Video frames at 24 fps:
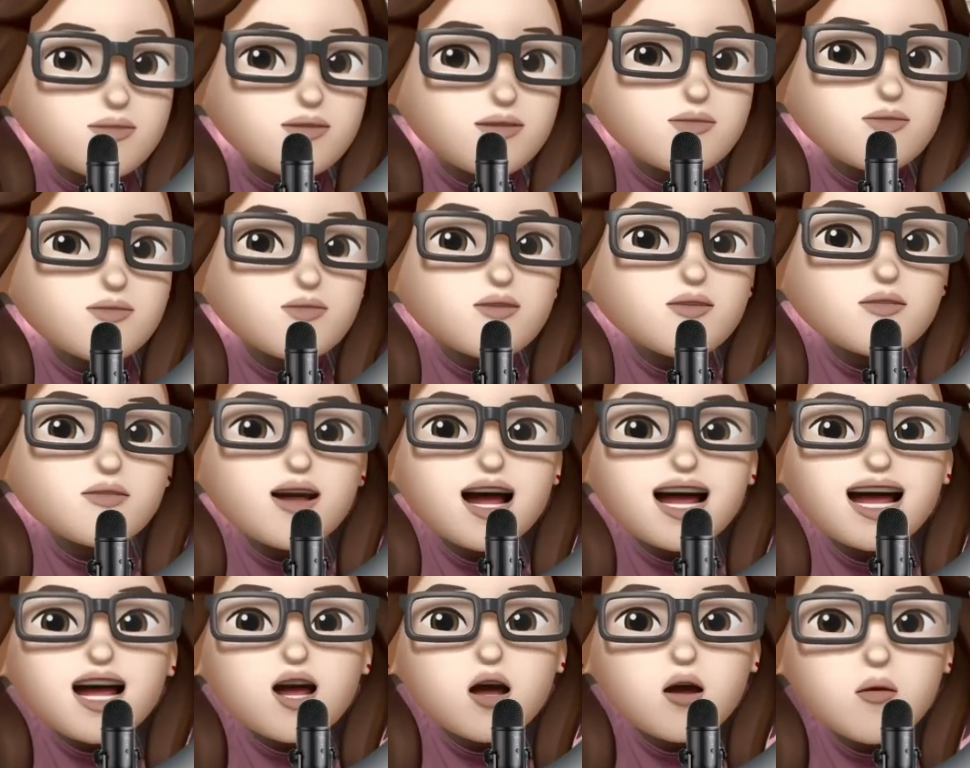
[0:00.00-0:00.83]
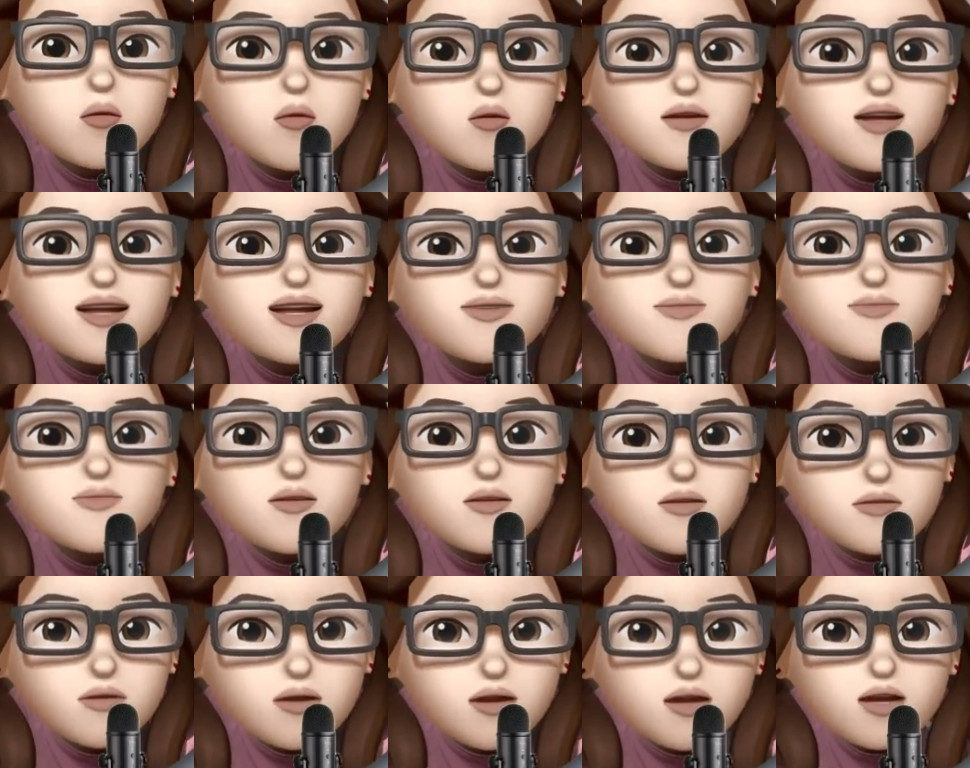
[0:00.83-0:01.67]
your iPhone stuck on the
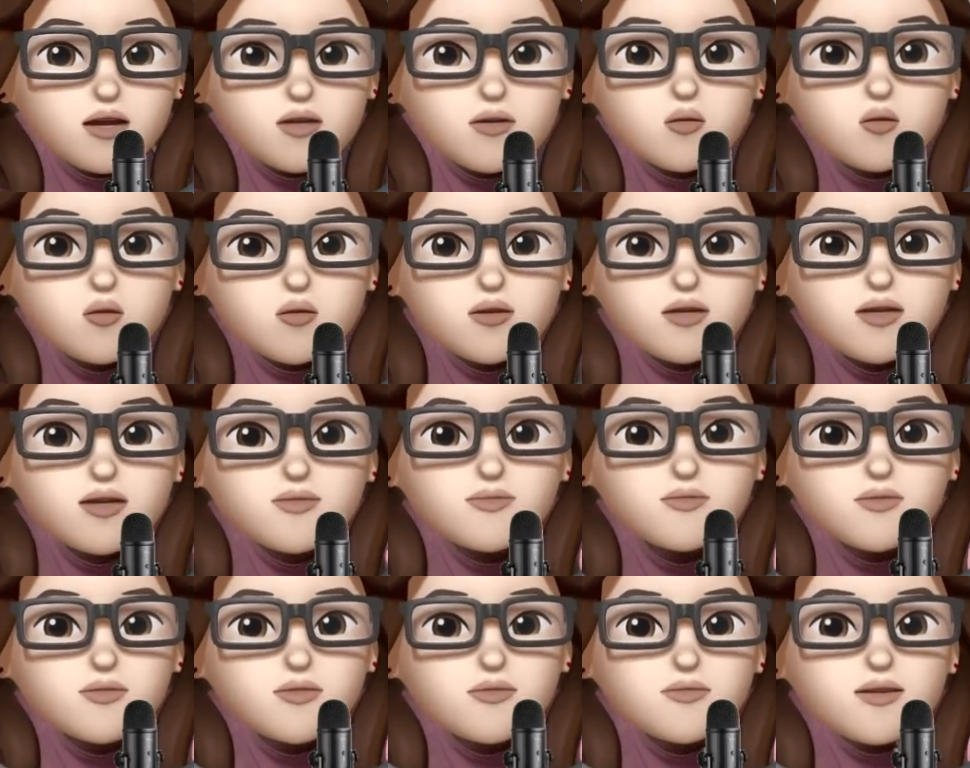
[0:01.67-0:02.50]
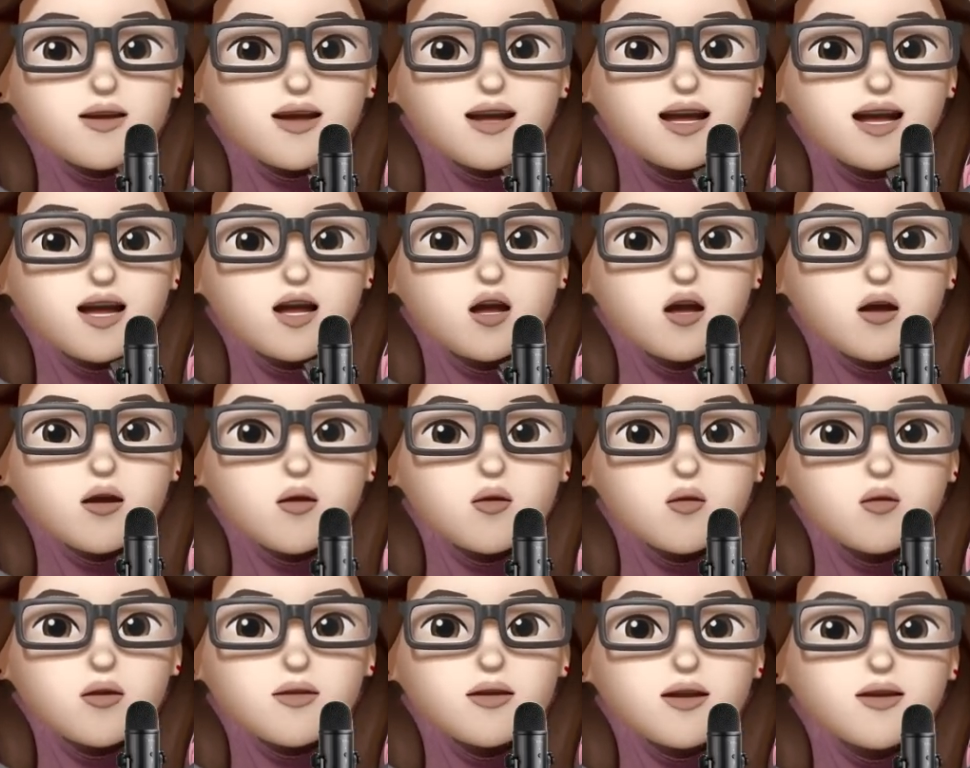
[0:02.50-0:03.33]
connect to computer screen
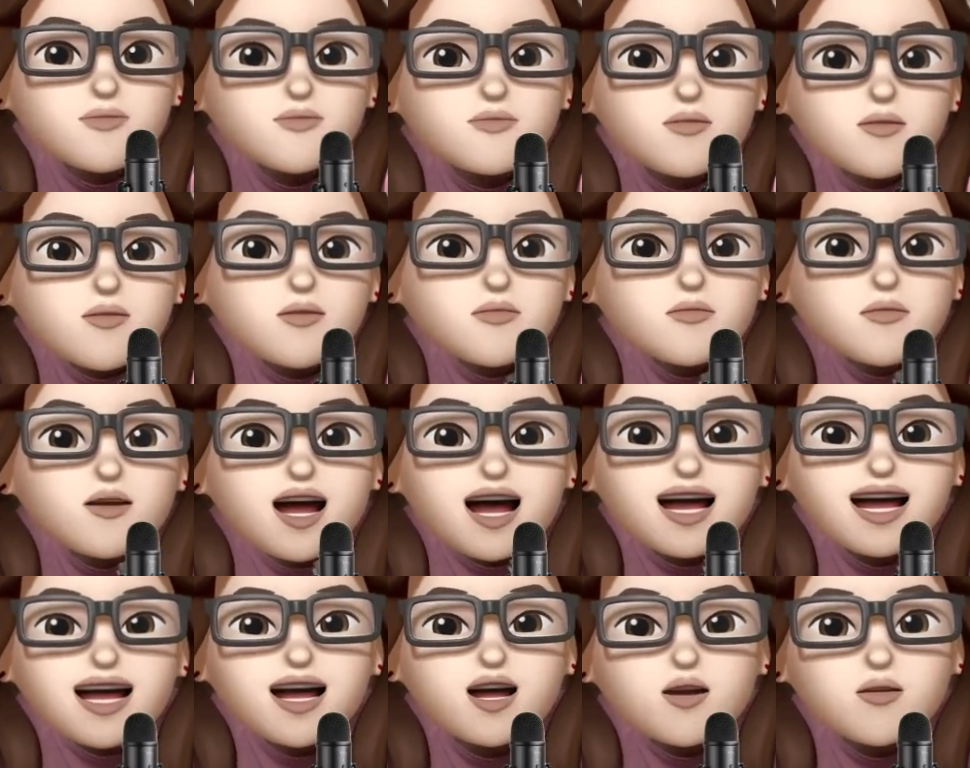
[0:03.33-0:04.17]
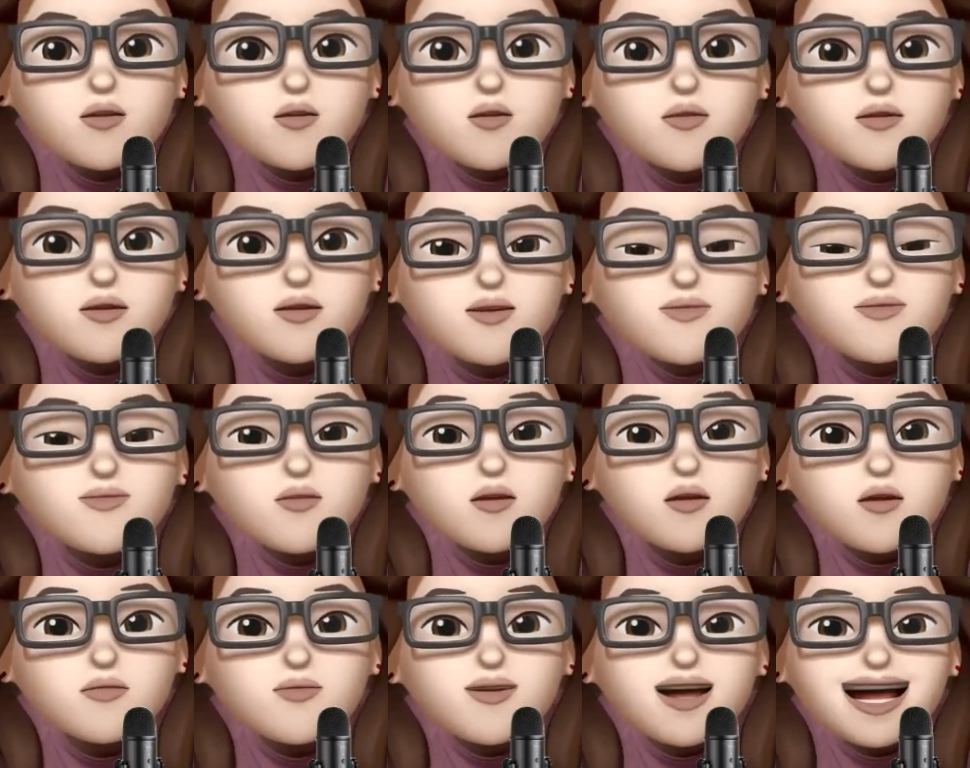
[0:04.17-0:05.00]
and won't boot up? Don't
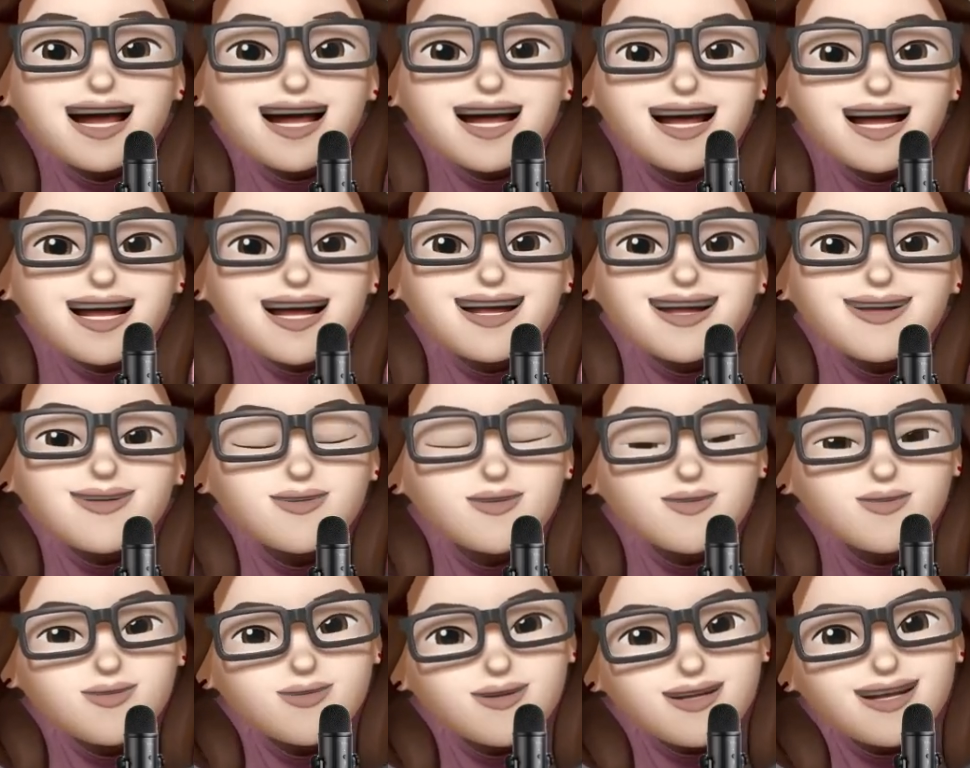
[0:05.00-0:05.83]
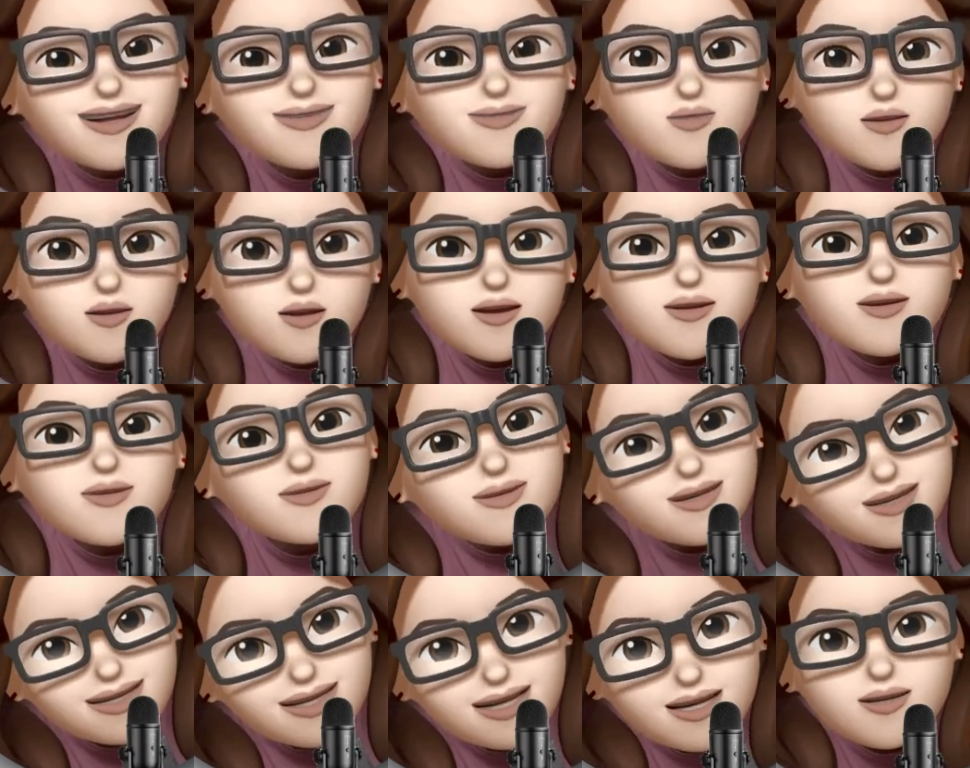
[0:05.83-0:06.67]
worry. Here's how to fix
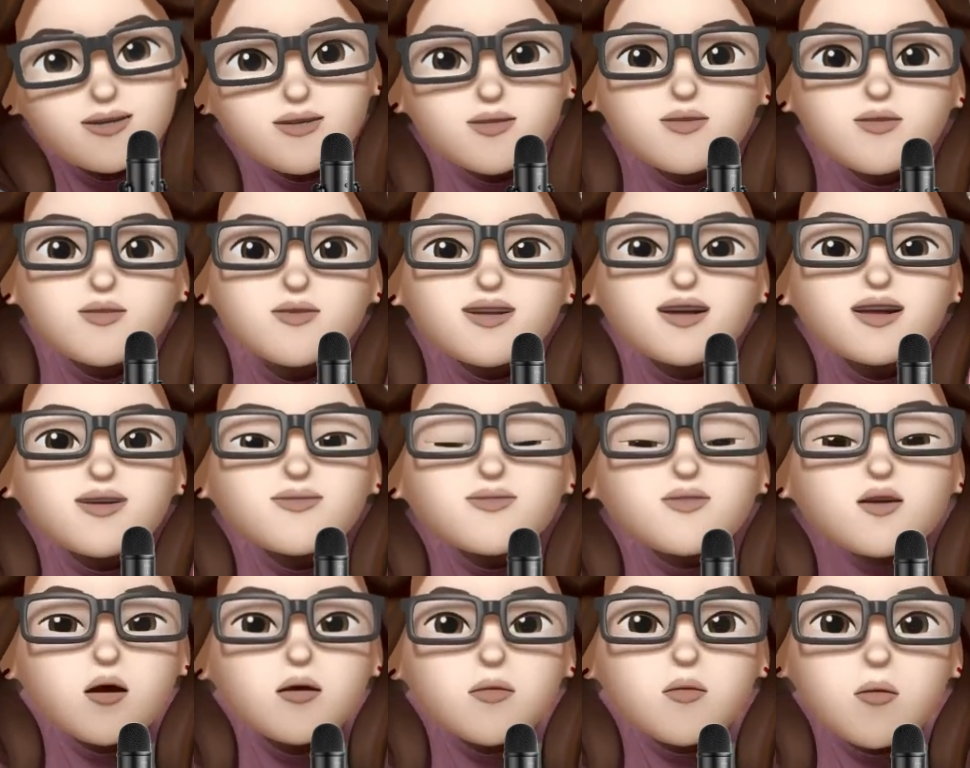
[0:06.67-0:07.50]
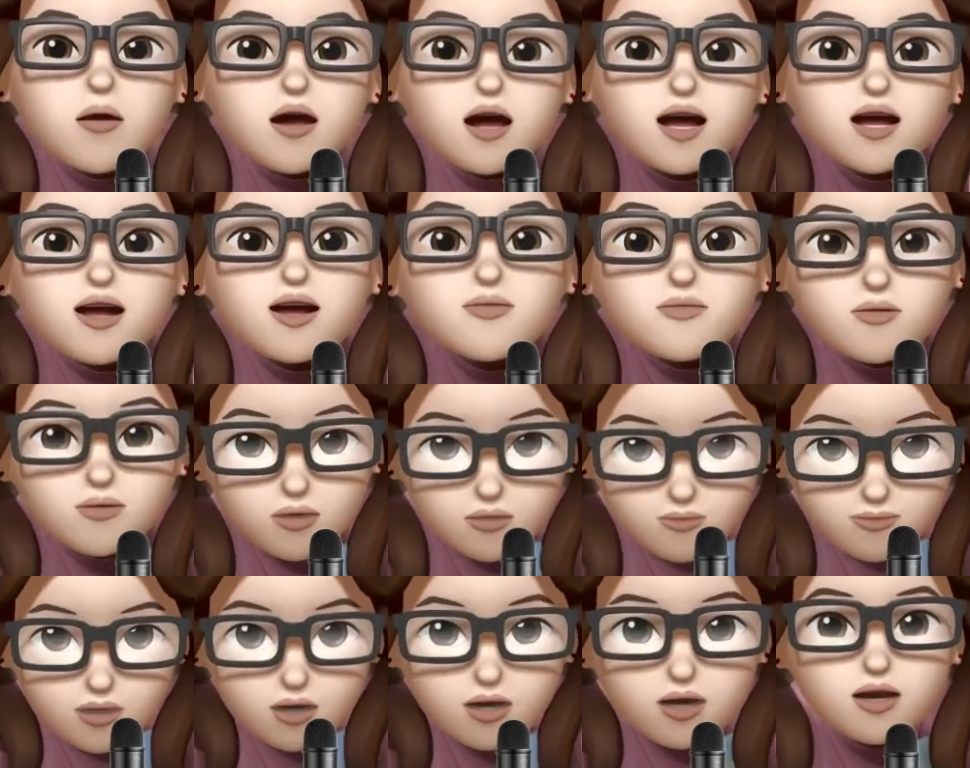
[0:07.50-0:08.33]
recovery mode in just a few
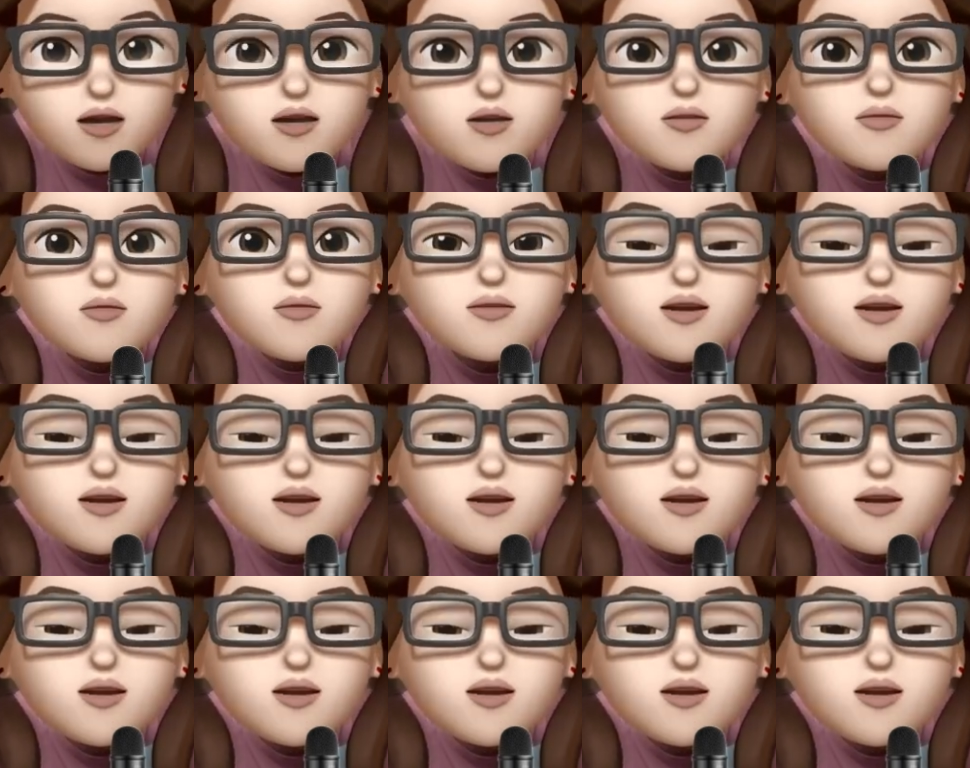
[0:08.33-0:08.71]
steps.